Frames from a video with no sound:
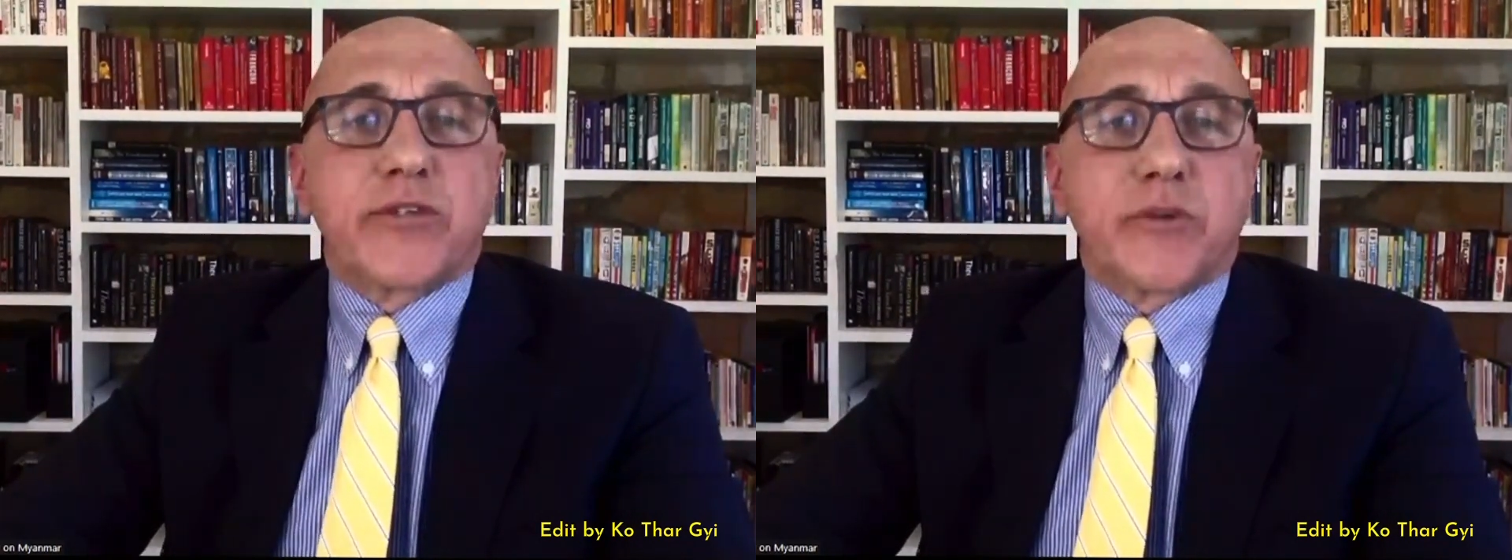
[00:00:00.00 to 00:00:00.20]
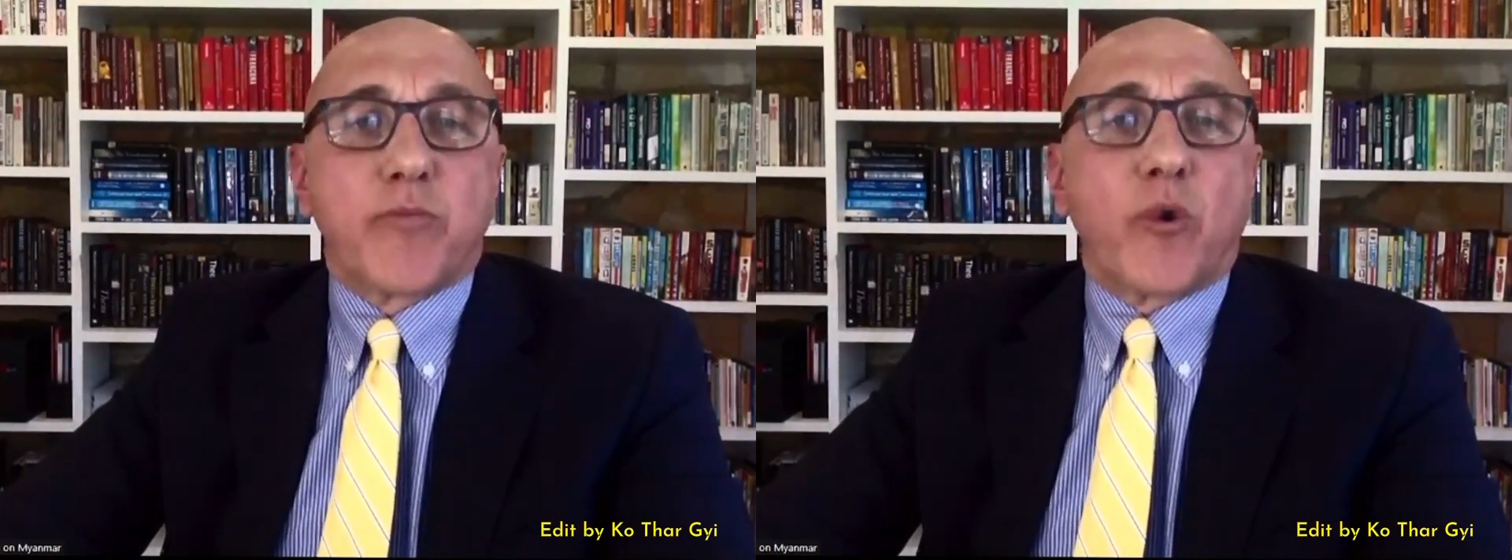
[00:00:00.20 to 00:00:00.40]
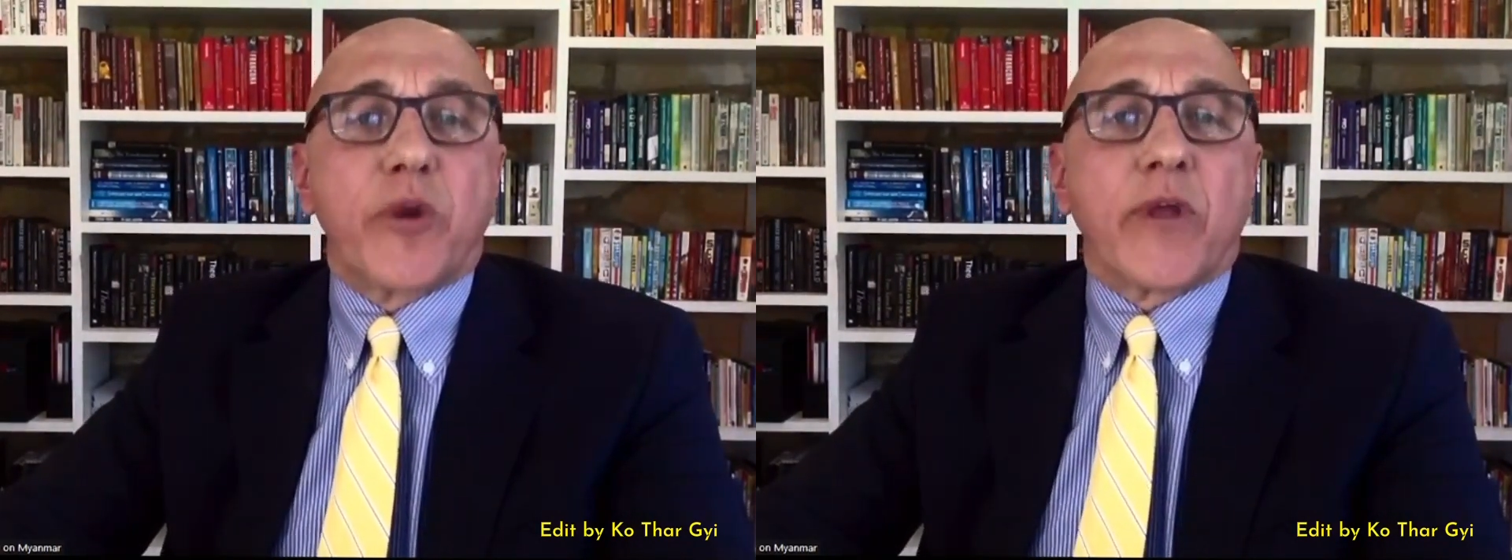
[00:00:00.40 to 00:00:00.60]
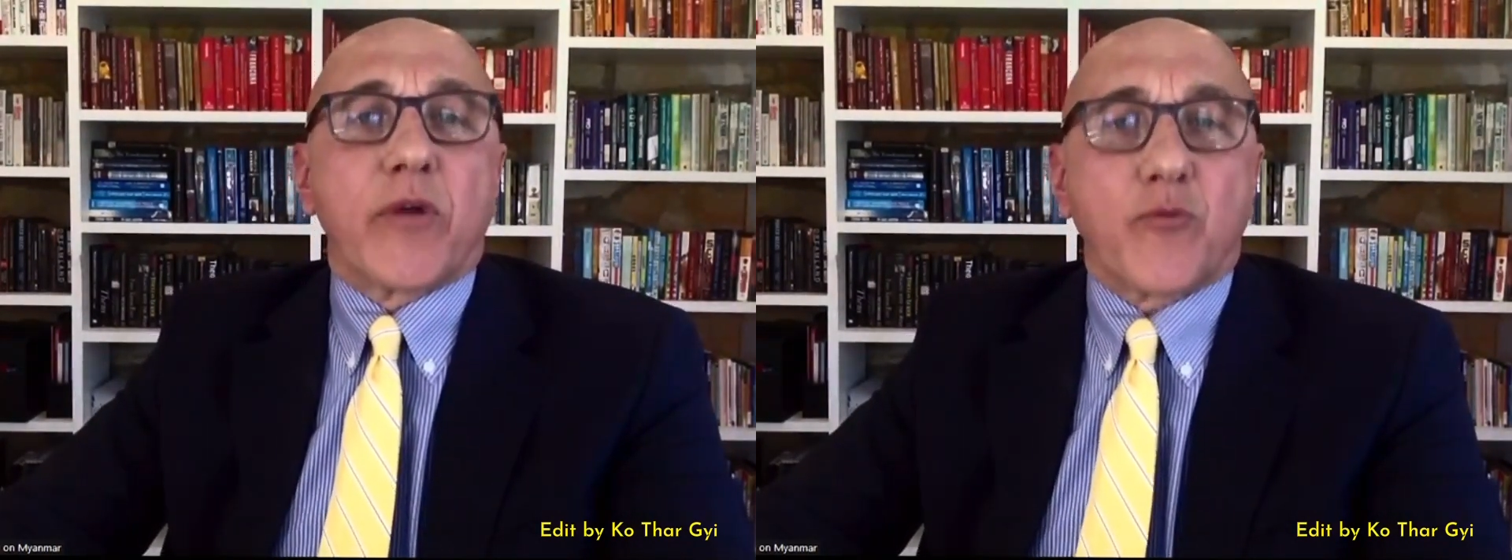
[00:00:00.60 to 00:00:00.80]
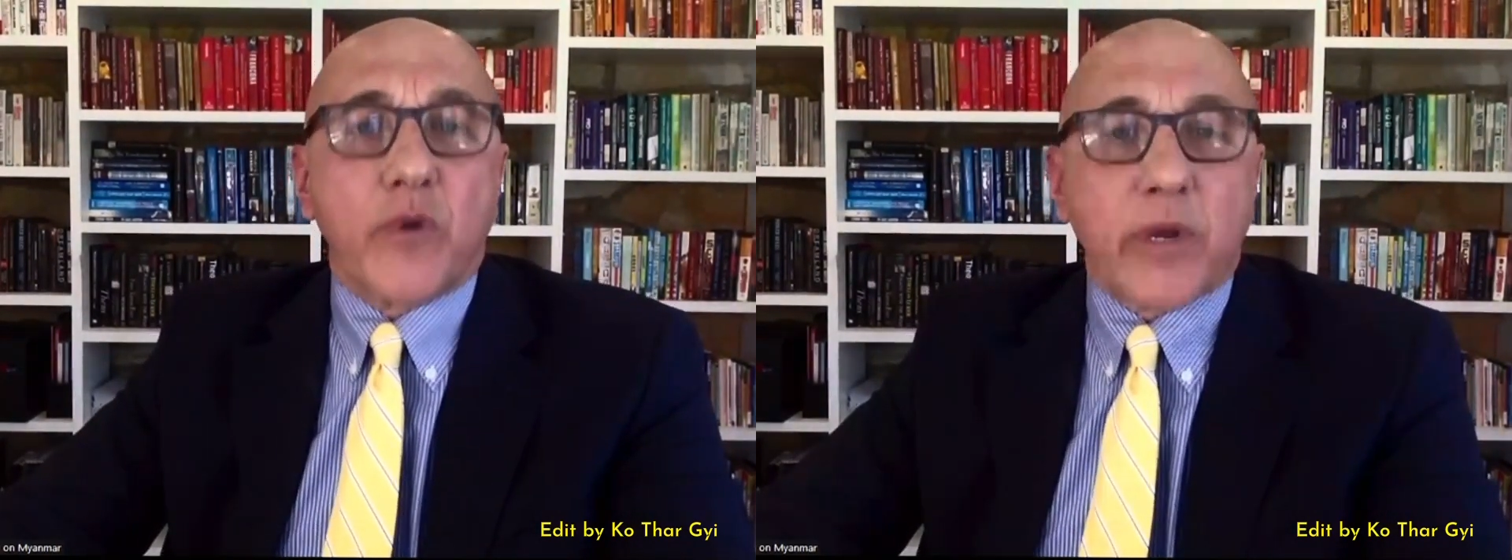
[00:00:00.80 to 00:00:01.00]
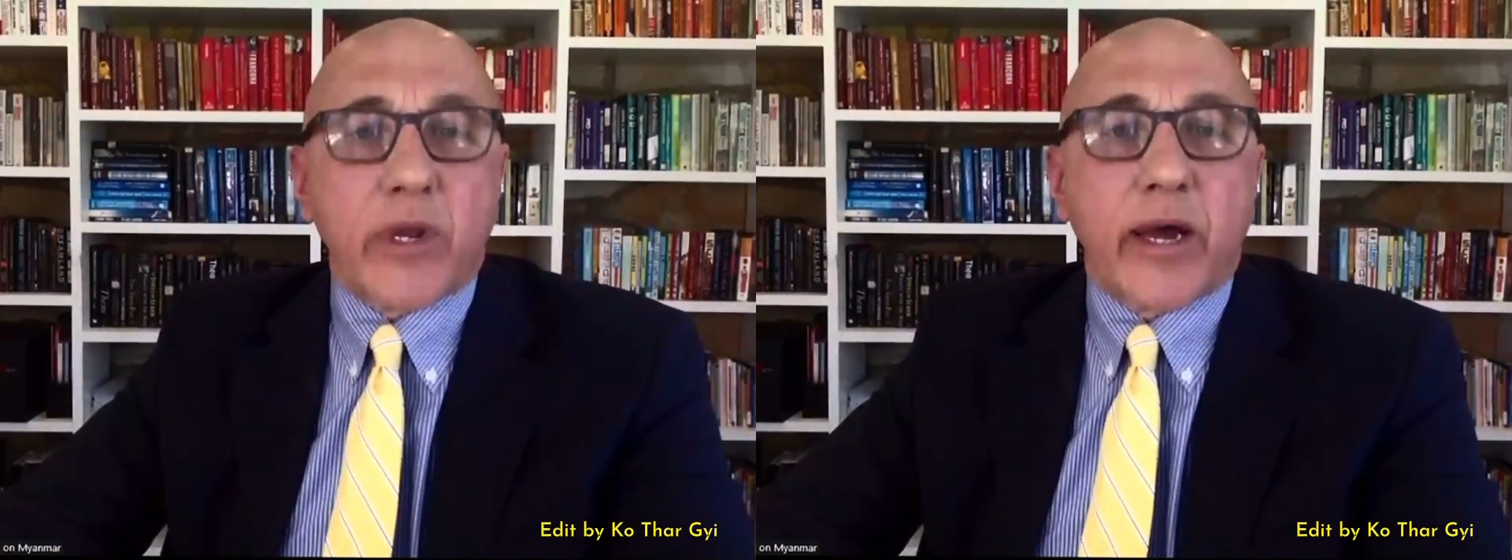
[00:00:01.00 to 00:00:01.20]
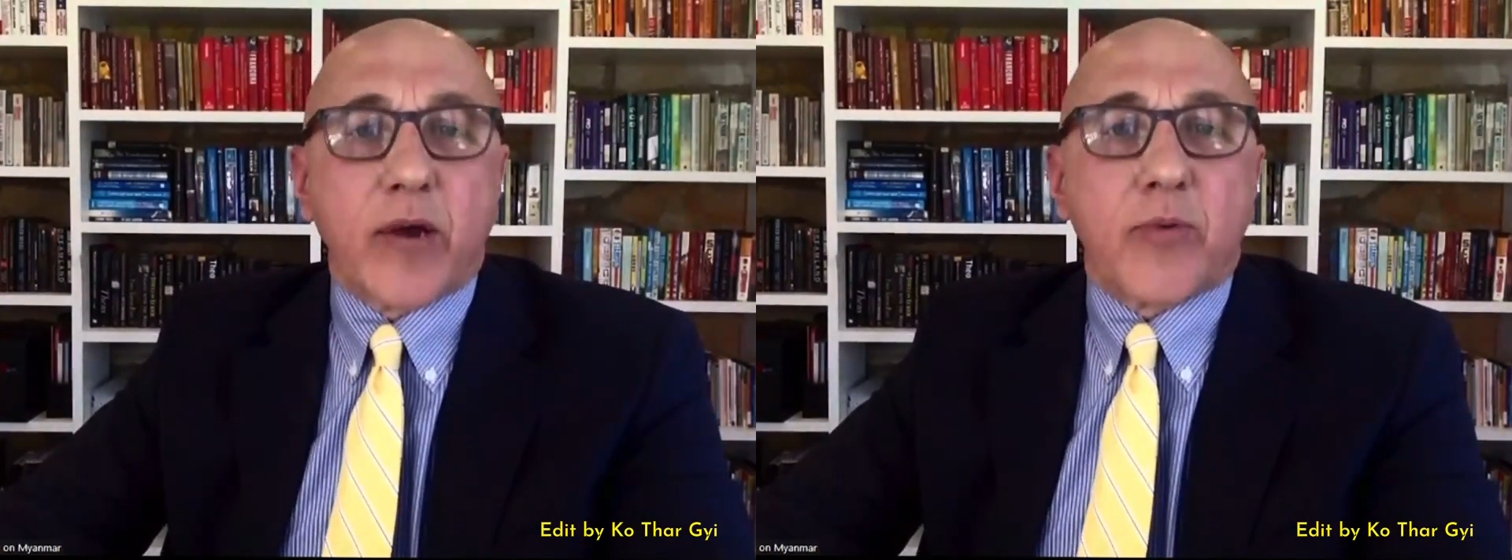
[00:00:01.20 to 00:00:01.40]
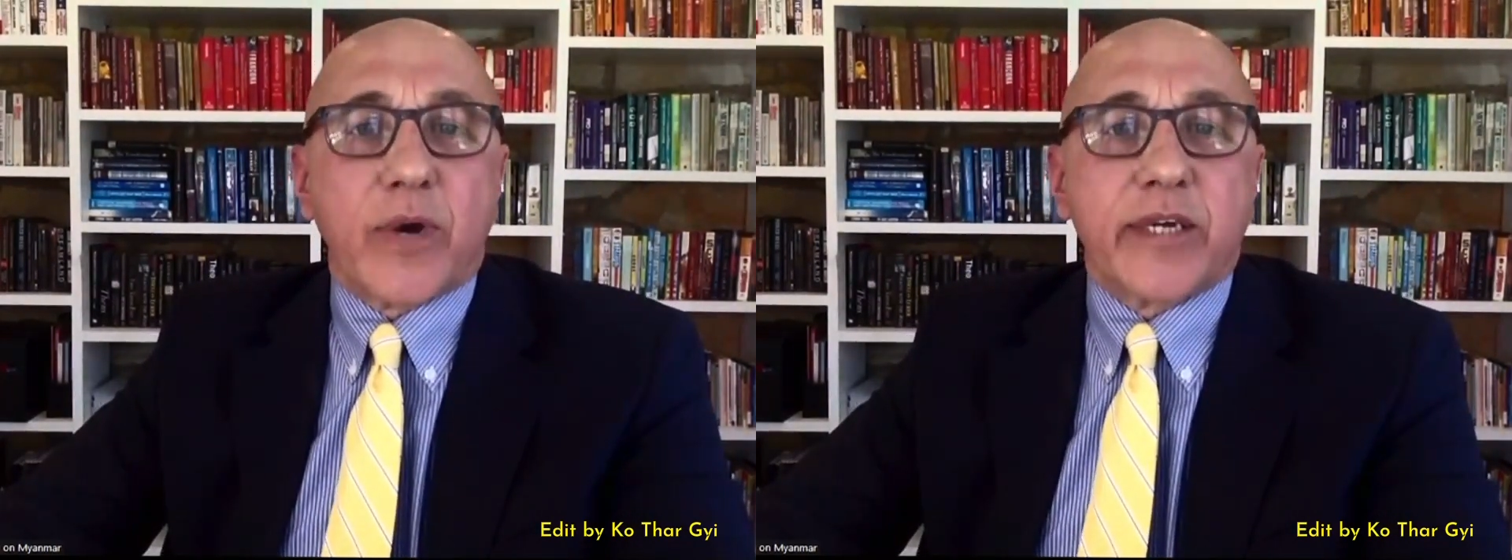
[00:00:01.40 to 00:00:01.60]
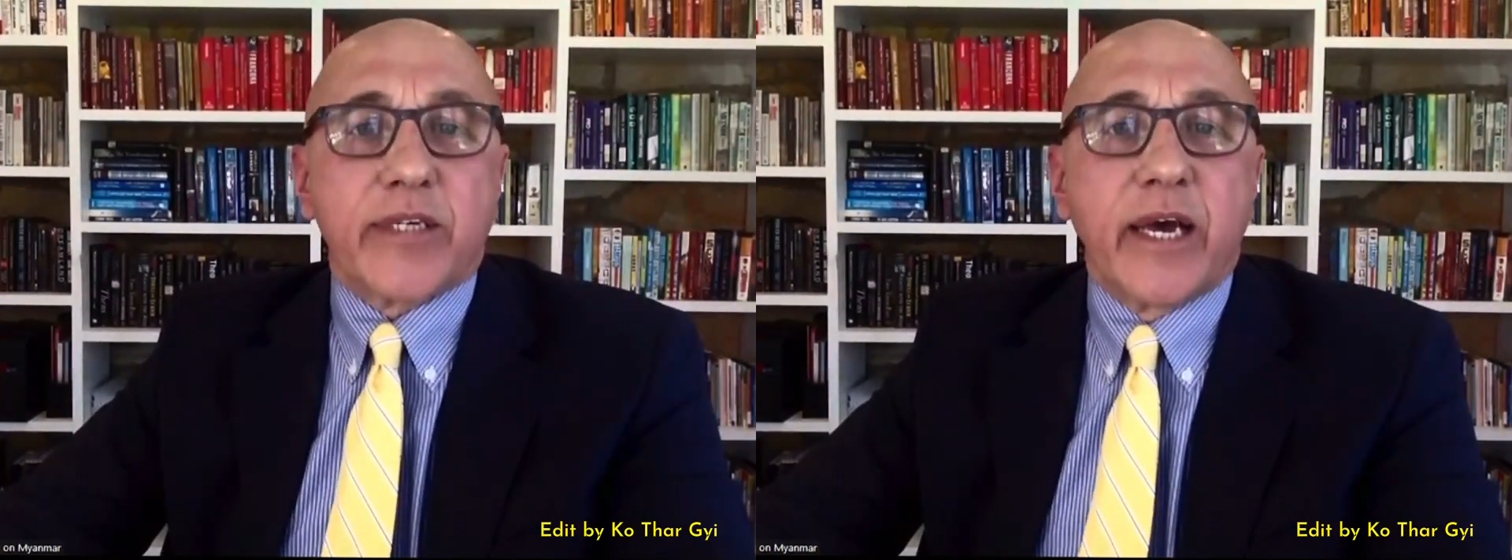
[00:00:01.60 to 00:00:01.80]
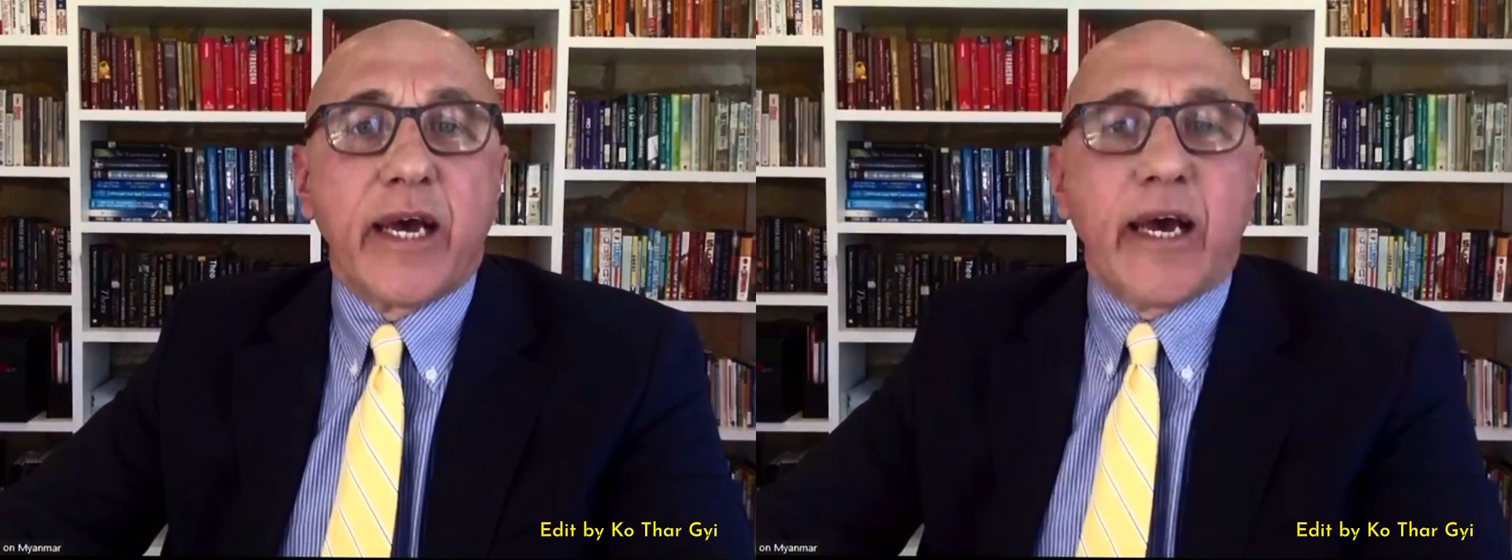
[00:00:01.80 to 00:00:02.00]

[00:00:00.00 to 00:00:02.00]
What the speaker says: support their criminal enterprise